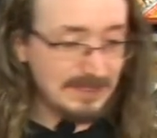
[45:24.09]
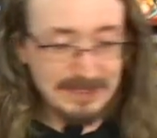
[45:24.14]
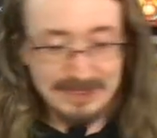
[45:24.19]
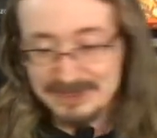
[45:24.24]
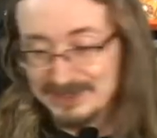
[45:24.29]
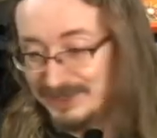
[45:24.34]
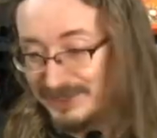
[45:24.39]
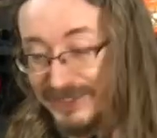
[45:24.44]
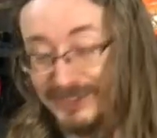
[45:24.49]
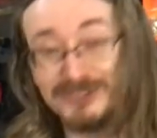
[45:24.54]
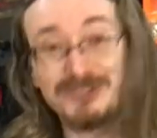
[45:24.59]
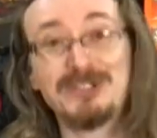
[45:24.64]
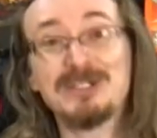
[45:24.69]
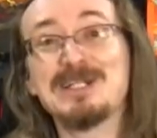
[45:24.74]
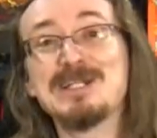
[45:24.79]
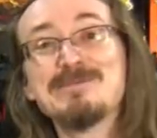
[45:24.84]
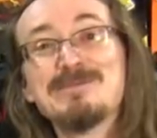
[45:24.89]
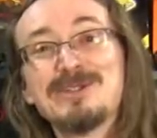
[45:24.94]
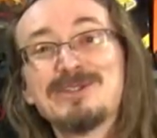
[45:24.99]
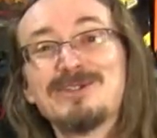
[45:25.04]
it's a little
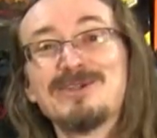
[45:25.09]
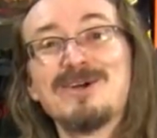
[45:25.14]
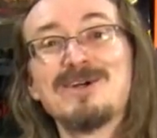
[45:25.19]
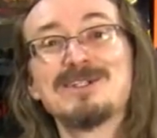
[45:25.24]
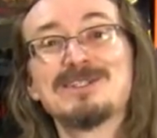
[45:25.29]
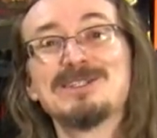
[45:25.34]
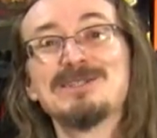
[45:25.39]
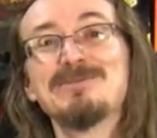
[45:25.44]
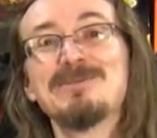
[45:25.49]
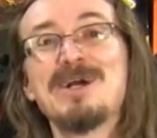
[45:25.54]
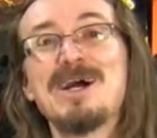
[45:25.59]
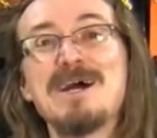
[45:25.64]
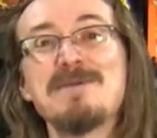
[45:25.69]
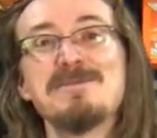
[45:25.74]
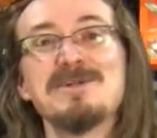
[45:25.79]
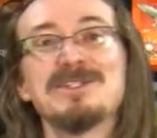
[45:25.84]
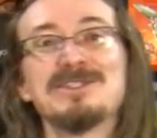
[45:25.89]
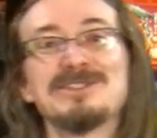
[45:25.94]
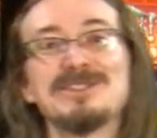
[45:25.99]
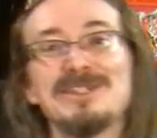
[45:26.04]
tricky, but there are some
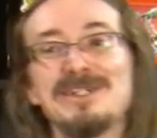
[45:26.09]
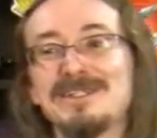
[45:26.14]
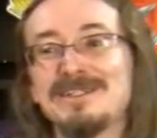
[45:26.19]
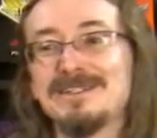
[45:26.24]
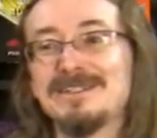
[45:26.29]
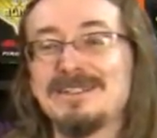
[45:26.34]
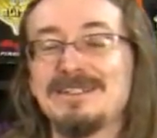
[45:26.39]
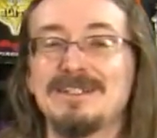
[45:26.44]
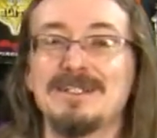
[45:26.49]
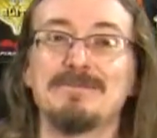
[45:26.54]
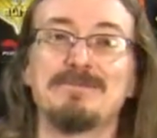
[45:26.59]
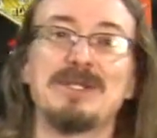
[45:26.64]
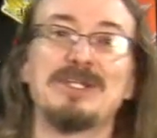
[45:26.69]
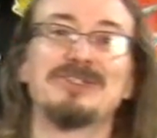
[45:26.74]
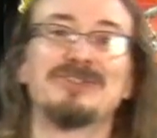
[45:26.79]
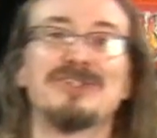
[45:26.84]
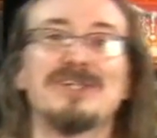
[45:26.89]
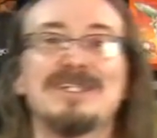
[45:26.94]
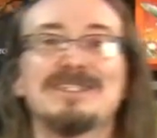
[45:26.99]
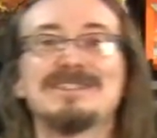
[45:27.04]
comments on the
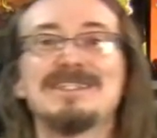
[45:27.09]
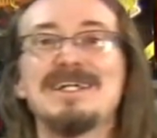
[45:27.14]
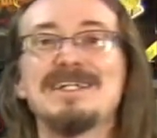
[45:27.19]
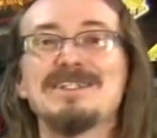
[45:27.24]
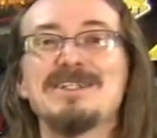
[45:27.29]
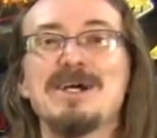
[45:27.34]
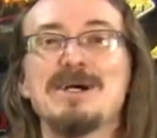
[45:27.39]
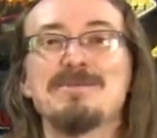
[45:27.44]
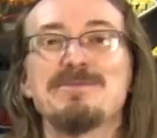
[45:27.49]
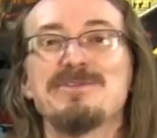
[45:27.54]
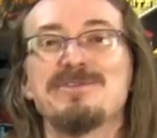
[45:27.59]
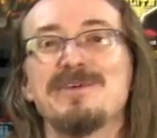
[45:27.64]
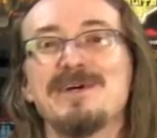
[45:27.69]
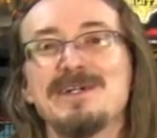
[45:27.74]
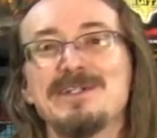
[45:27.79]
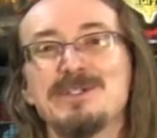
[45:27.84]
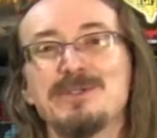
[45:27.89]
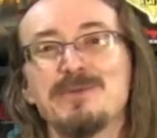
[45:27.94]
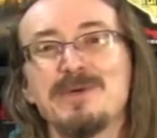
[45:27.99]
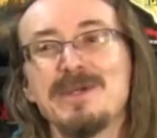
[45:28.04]
Patreon site to help you
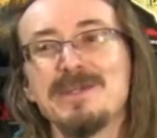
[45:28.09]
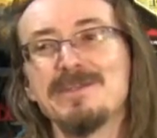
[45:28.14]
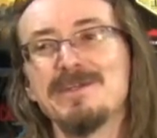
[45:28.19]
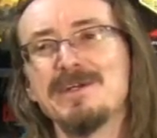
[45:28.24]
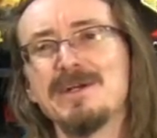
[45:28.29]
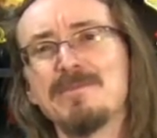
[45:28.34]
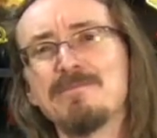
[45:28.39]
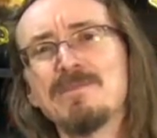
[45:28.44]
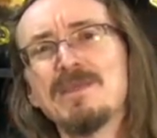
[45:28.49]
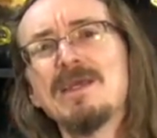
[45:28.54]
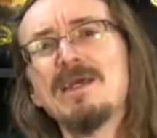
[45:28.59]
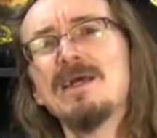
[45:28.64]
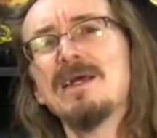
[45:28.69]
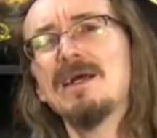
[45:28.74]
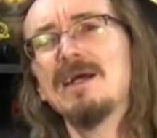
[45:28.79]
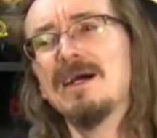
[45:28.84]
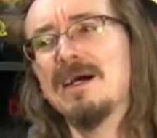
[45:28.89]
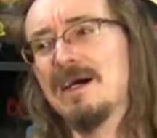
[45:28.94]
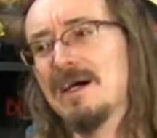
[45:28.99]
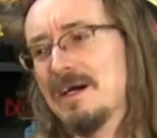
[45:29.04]
find your way there.
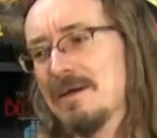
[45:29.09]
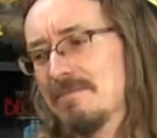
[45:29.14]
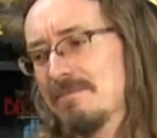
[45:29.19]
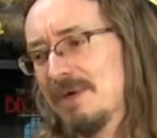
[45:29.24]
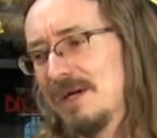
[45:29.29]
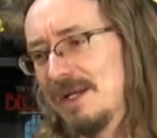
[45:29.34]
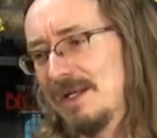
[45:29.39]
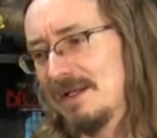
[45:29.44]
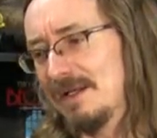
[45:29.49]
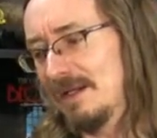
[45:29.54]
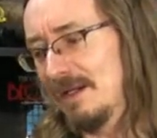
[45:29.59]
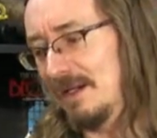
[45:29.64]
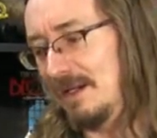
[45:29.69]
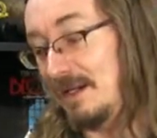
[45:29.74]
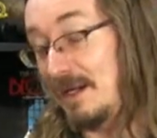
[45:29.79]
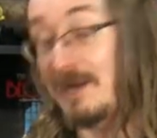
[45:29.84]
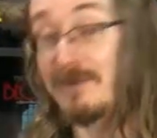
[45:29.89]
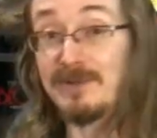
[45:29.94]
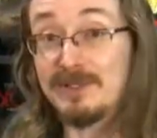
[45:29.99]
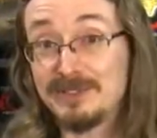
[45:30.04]
but
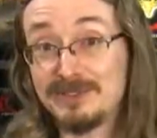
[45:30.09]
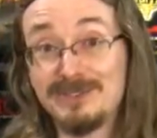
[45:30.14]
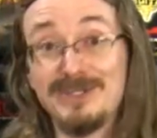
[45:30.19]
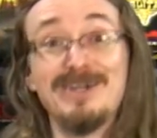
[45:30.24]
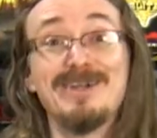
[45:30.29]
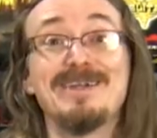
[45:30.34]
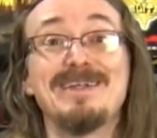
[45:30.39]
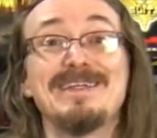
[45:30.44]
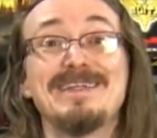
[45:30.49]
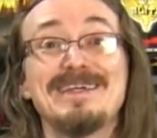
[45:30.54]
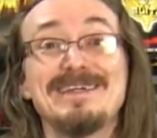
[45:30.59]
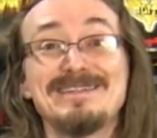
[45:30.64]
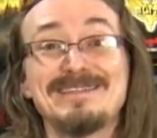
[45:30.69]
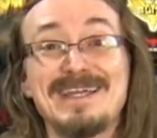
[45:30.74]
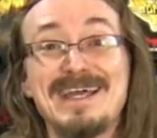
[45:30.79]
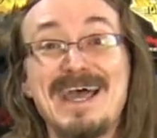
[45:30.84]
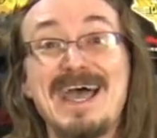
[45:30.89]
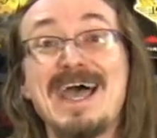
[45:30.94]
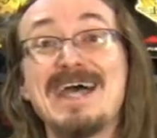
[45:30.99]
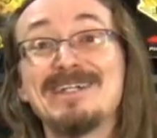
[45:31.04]
I really do need those
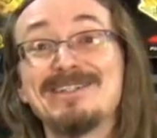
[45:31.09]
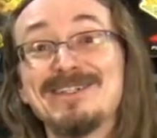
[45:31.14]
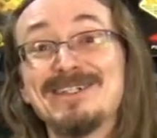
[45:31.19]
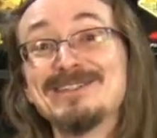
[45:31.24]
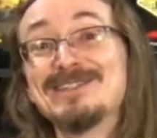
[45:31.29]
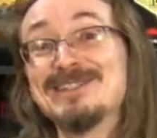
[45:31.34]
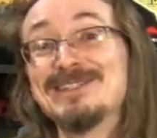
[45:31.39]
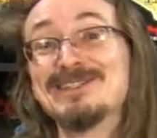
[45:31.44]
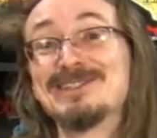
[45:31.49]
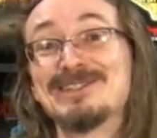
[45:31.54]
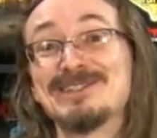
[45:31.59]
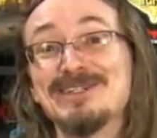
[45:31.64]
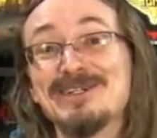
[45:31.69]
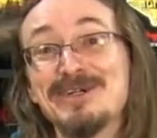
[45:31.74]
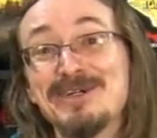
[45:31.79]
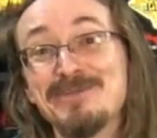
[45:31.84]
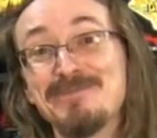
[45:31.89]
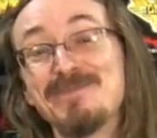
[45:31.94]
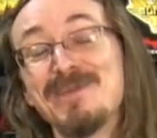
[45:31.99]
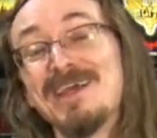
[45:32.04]
addresses
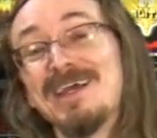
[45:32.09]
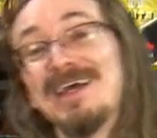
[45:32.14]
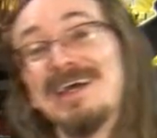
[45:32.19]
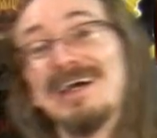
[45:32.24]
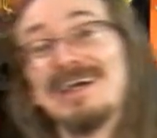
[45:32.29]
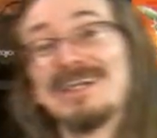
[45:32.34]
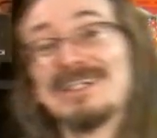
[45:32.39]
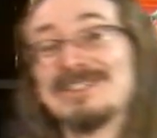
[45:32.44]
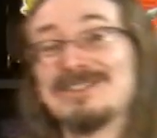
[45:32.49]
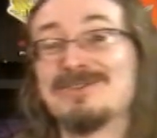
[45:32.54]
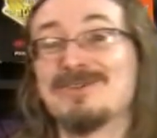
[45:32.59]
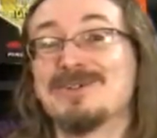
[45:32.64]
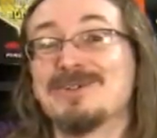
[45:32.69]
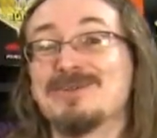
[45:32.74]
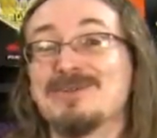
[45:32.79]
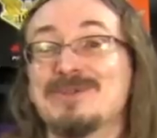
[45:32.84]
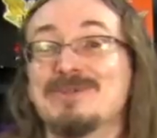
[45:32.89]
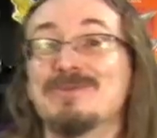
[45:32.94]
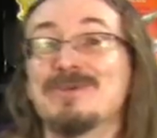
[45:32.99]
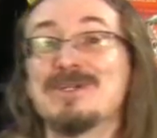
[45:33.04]
soon because you really
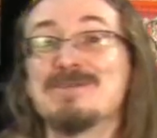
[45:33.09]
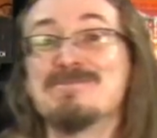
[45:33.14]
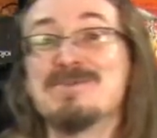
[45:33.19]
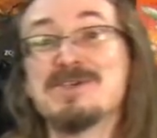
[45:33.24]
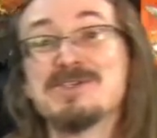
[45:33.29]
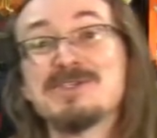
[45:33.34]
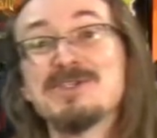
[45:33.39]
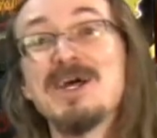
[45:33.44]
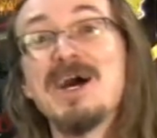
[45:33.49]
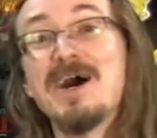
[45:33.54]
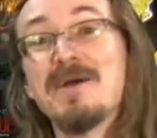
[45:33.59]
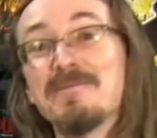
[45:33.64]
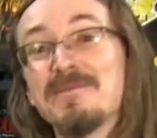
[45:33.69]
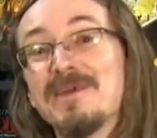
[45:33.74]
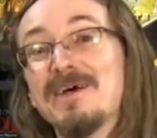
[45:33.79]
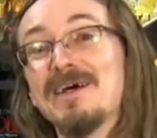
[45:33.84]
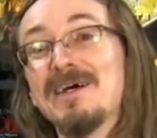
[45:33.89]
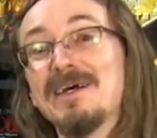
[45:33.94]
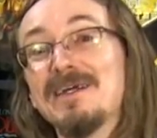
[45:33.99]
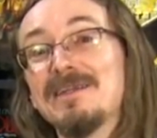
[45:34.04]
wouldn't want to miss out
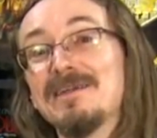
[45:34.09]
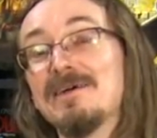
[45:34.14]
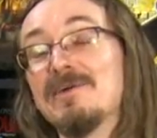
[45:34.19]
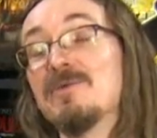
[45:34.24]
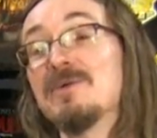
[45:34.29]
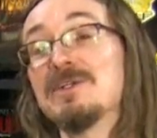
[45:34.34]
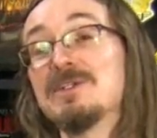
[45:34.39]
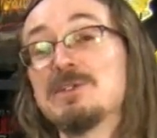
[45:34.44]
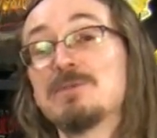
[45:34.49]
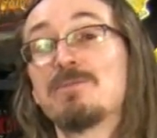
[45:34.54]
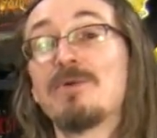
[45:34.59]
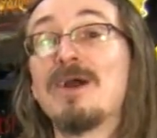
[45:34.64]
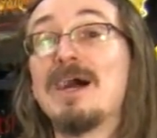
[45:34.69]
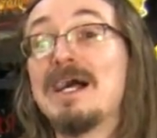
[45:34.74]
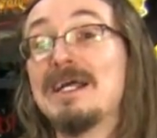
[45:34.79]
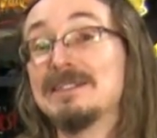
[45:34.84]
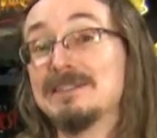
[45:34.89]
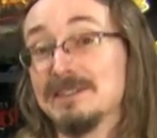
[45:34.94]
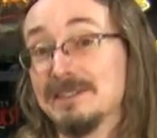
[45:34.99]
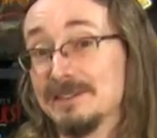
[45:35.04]
on one of these
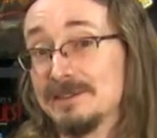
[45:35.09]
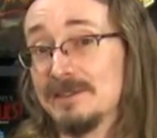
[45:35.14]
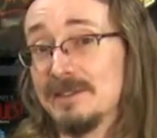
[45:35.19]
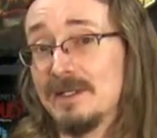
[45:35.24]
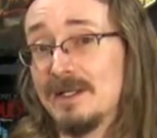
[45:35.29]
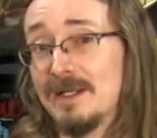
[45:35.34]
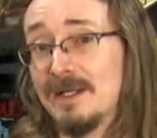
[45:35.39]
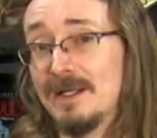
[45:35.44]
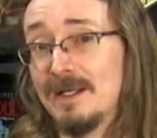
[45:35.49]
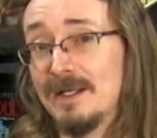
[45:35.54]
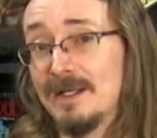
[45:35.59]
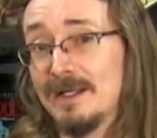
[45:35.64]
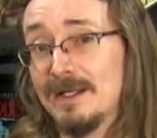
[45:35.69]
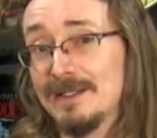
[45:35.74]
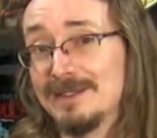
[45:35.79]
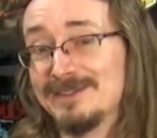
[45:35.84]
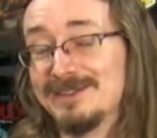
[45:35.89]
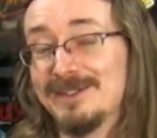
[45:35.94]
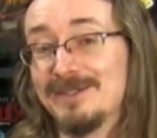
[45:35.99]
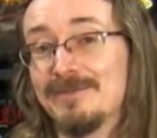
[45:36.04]
prizes.
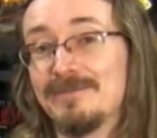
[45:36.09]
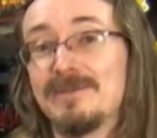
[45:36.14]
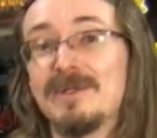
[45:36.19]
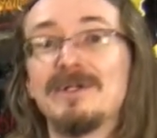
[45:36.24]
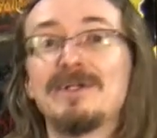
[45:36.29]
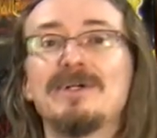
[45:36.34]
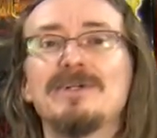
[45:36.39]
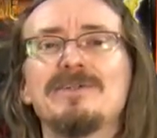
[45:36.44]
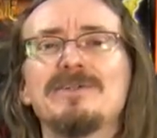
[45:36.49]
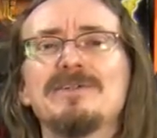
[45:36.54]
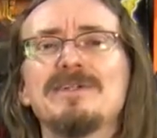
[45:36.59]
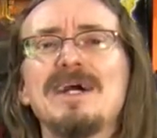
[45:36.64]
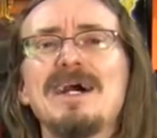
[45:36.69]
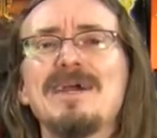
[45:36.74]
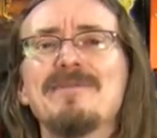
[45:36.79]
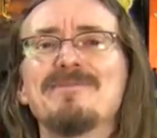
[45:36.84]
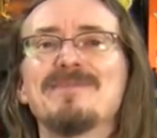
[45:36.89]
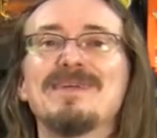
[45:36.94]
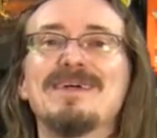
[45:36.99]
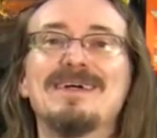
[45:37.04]
Uh, so I'll go do
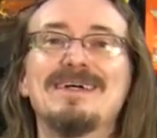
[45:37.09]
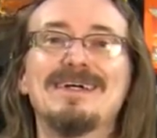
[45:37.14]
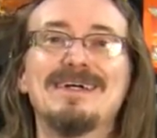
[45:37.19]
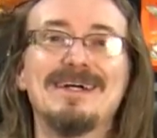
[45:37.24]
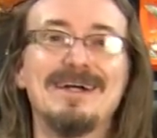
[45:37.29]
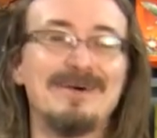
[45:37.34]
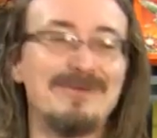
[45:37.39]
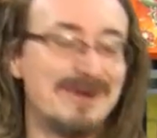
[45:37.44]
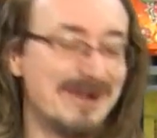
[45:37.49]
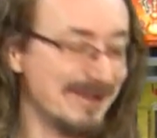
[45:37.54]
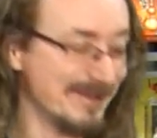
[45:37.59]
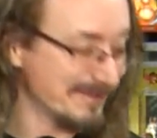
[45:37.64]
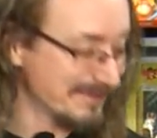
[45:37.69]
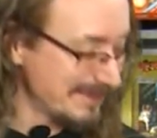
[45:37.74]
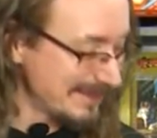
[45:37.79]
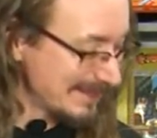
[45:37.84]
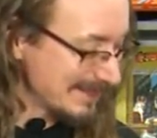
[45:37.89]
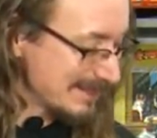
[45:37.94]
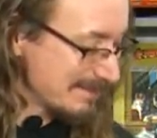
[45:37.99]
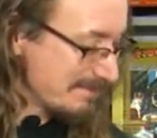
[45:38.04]
that uh, while you're
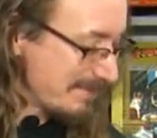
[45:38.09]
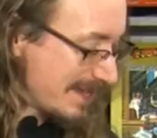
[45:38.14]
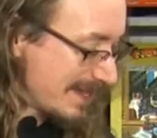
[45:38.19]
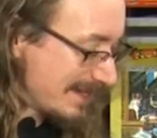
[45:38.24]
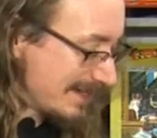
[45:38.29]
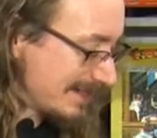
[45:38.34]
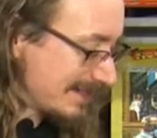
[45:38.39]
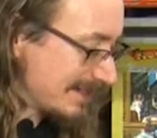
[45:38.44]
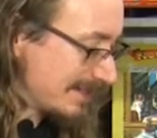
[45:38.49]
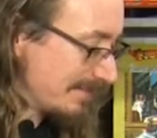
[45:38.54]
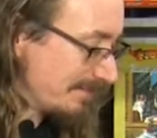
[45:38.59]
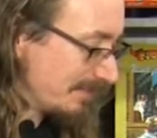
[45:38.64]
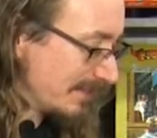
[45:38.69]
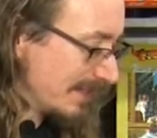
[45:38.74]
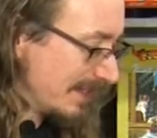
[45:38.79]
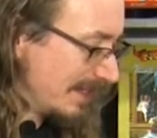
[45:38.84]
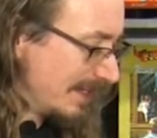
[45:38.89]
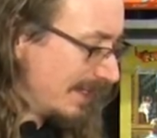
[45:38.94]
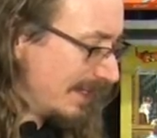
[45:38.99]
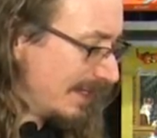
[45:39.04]
thinking about it.
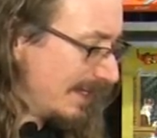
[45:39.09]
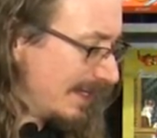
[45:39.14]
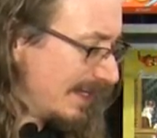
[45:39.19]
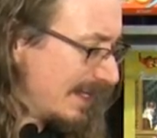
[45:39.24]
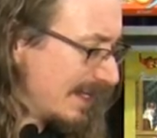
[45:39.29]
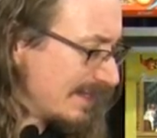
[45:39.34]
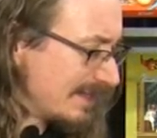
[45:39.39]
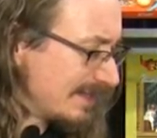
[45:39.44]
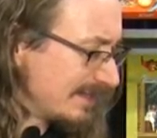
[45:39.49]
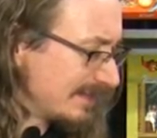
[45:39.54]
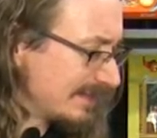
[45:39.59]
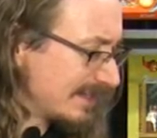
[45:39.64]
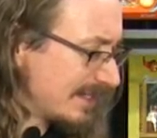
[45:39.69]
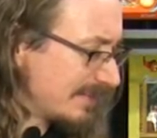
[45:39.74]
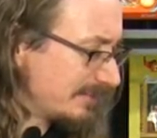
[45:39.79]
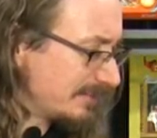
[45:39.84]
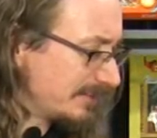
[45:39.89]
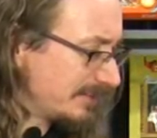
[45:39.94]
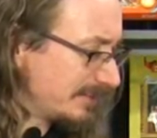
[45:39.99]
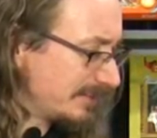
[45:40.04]
And I think
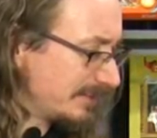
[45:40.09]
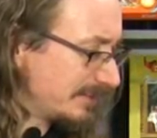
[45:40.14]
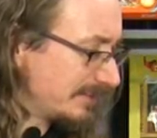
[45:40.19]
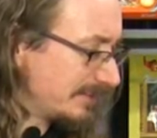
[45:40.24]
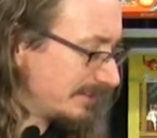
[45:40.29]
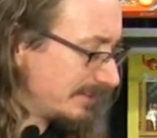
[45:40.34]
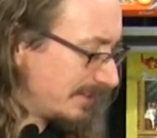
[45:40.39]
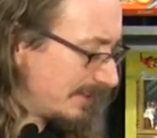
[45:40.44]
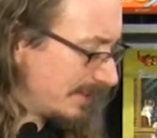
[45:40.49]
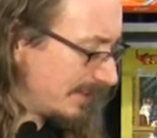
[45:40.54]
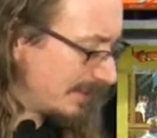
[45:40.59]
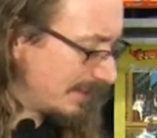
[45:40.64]
that will